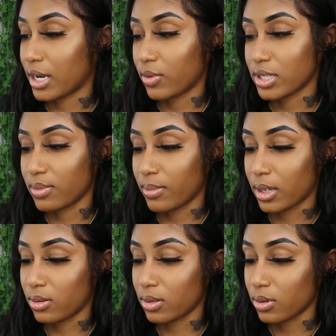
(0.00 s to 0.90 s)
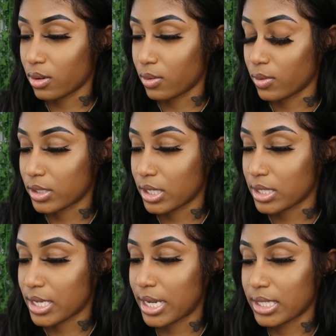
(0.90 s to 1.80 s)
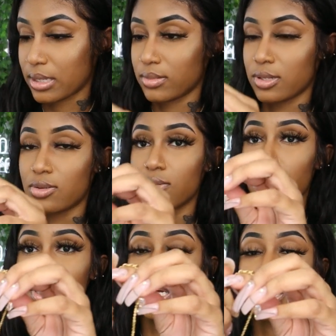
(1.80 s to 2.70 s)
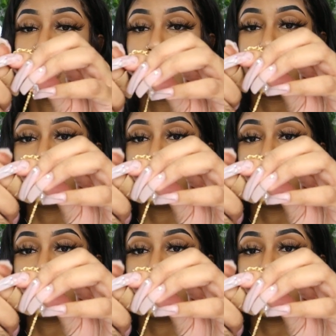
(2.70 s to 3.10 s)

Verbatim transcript: I wanted to put my little logo on it, add something to it.